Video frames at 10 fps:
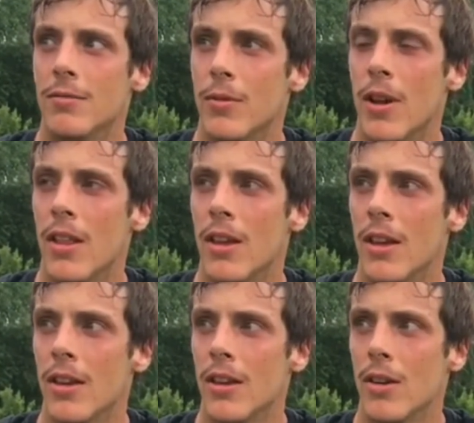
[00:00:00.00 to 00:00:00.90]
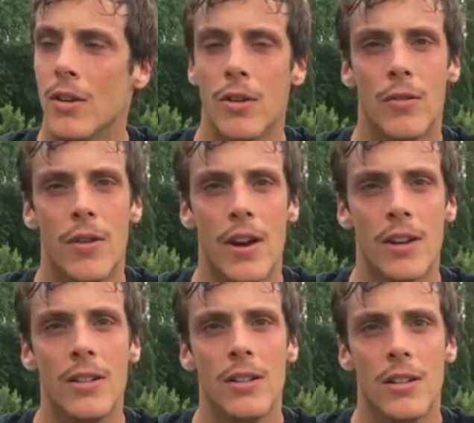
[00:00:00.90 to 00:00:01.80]
We had a good
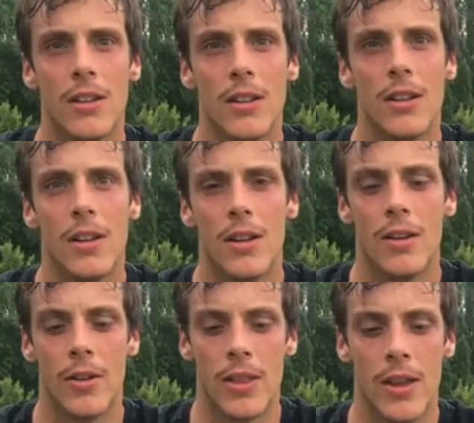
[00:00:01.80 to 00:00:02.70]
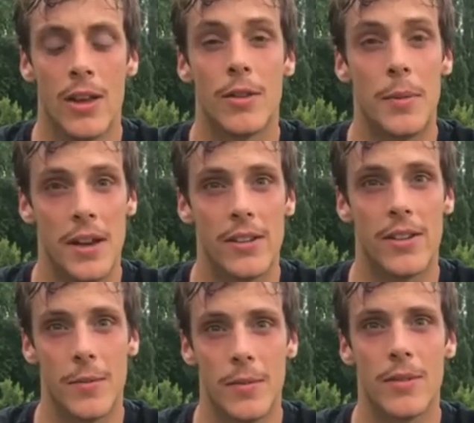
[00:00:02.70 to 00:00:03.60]
final. But the Spanish
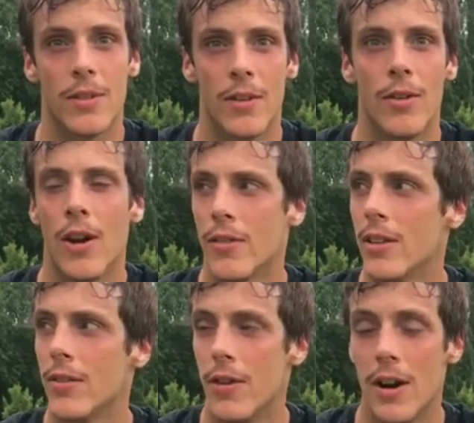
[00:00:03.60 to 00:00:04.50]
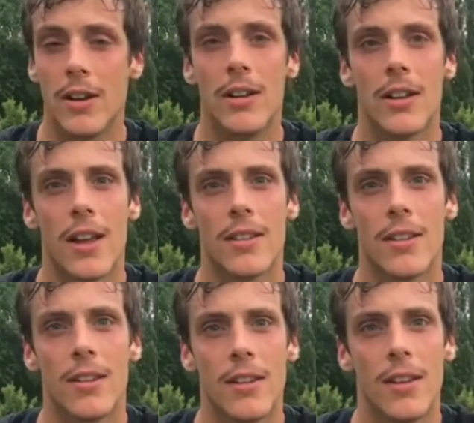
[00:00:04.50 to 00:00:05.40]
team arrived in the final against